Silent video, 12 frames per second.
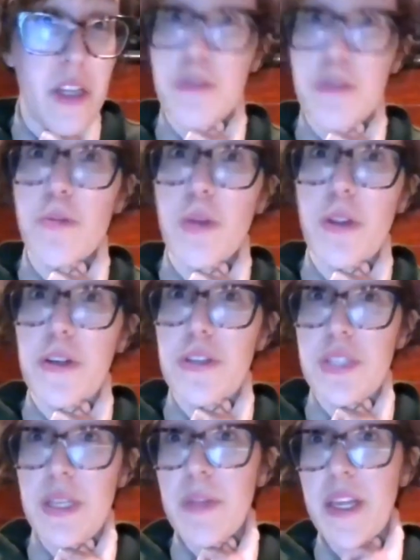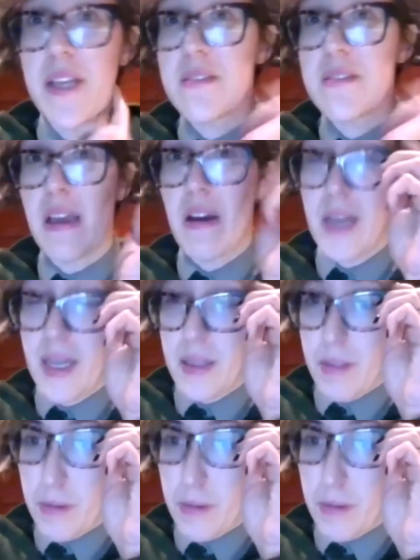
close with her siblings. They, uh,